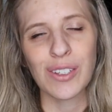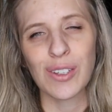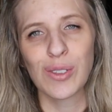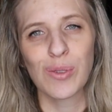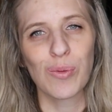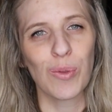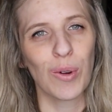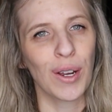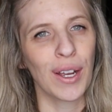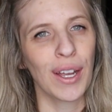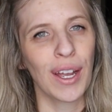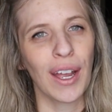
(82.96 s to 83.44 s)

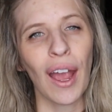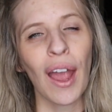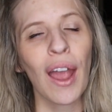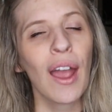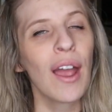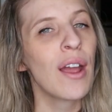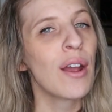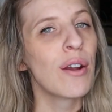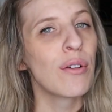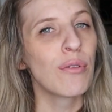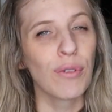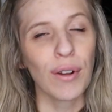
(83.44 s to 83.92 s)
just working
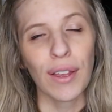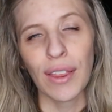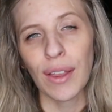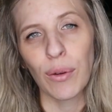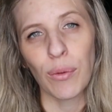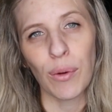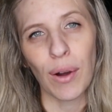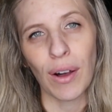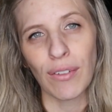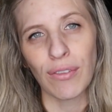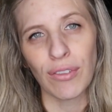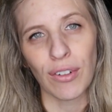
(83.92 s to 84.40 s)
really
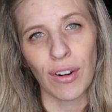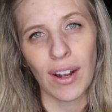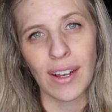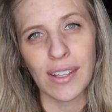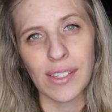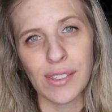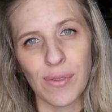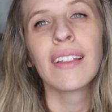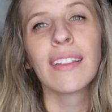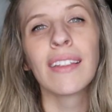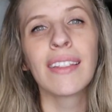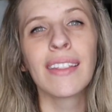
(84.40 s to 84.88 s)
well for
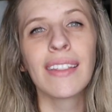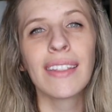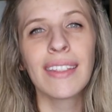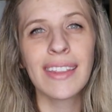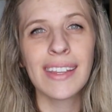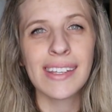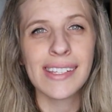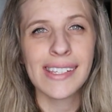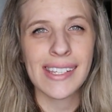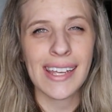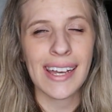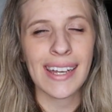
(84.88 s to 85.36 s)
us.
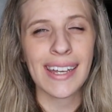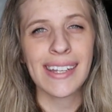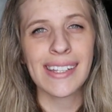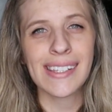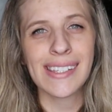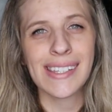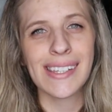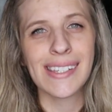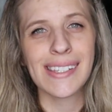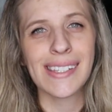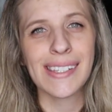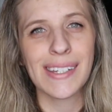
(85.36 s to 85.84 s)
The
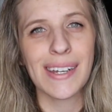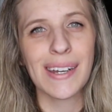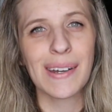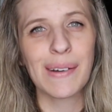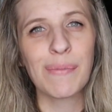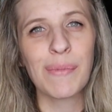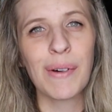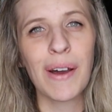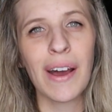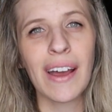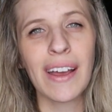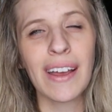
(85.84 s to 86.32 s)
second
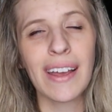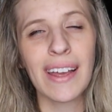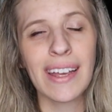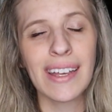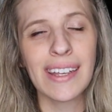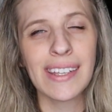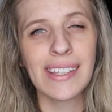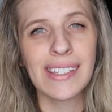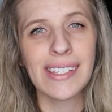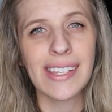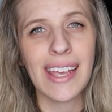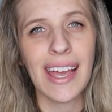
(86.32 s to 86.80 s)
system
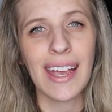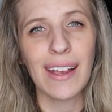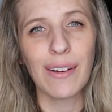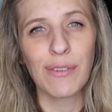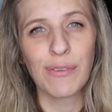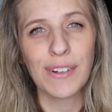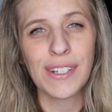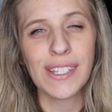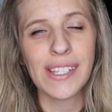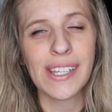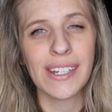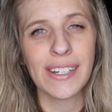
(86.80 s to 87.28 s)
is a
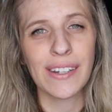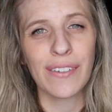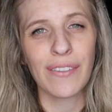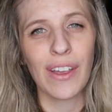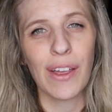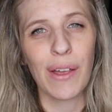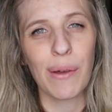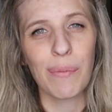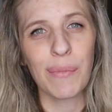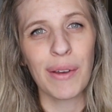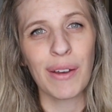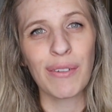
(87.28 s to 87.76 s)
recent
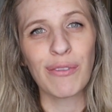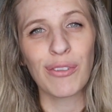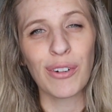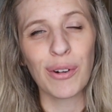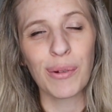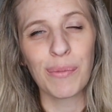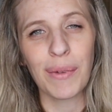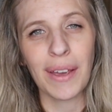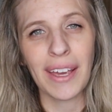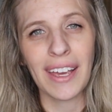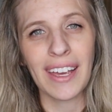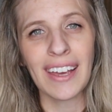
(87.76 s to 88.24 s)
development
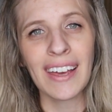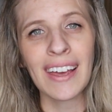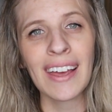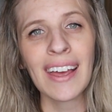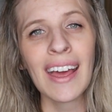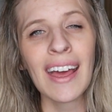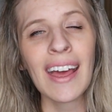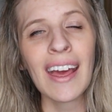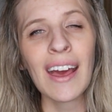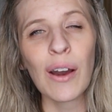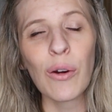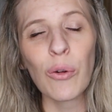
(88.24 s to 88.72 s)
for me.
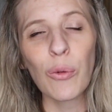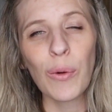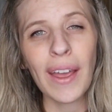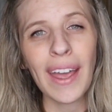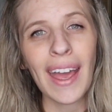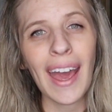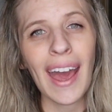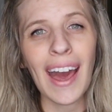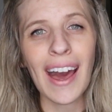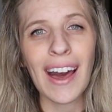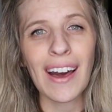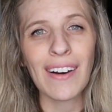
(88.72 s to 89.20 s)

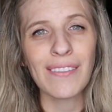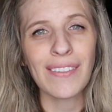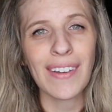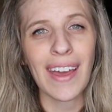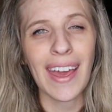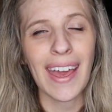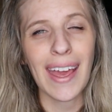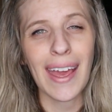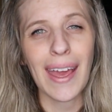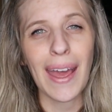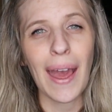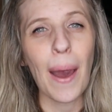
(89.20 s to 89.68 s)
We have
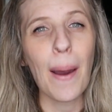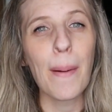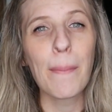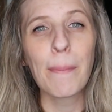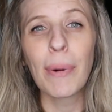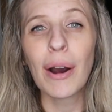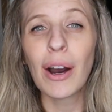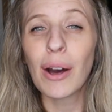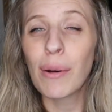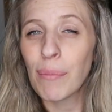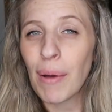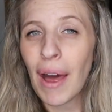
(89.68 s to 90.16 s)
a
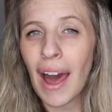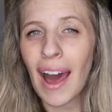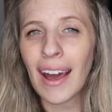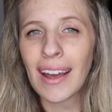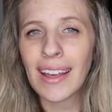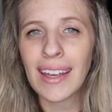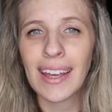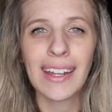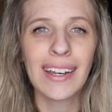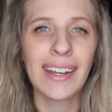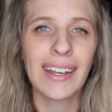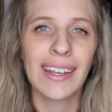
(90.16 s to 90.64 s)
put
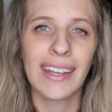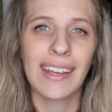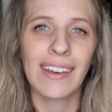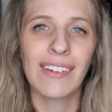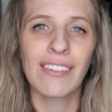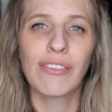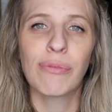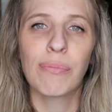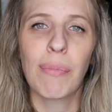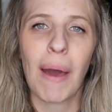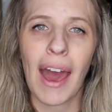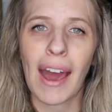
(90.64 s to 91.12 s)
back and a
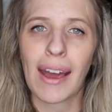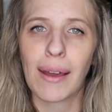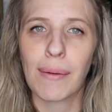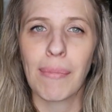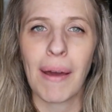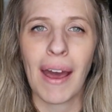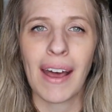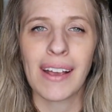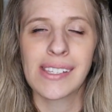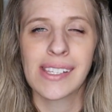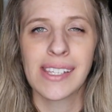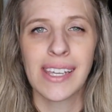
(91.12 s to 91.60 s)
give back
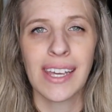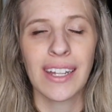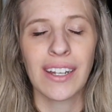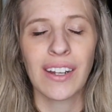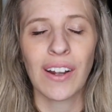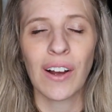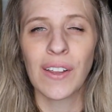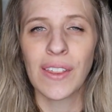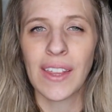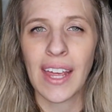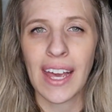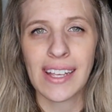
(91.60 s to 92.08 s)
basket
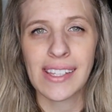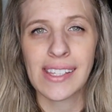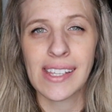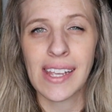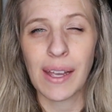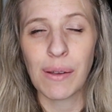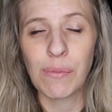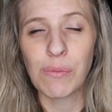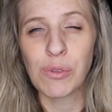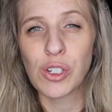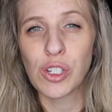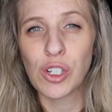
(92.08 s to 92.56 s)
on that
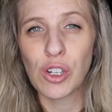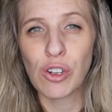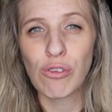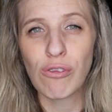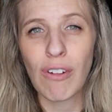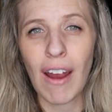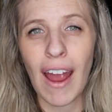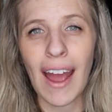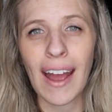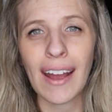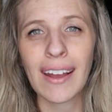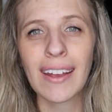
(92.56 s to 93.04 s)
same shoe
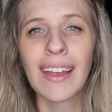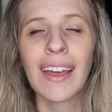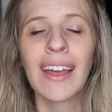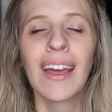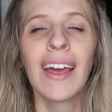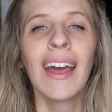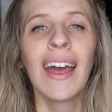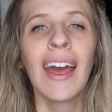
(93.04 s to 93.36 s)
rack,